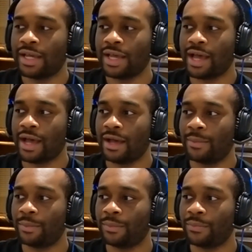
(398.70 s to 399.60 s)

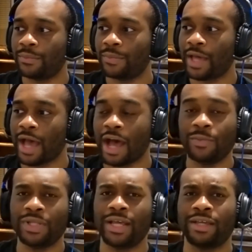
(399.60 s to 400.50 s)
Um, I'll
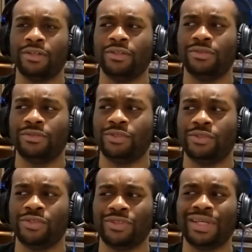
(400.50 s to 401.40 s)
be like, dude,
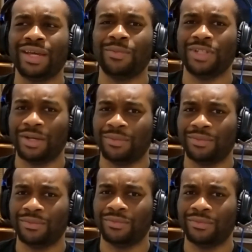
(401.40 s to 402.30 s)
do you think I'm dumb?
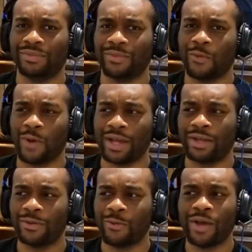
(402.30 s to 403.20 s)

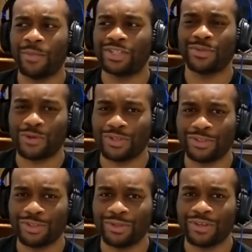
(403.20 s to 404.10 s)
Why why am I supporting
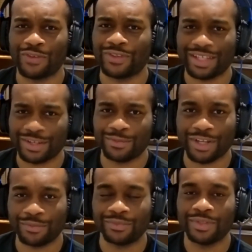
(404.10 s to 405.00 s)
you if you think I'm
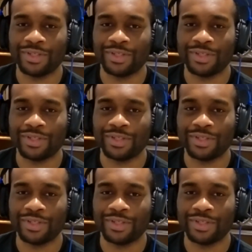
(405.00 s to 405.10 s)
dumb?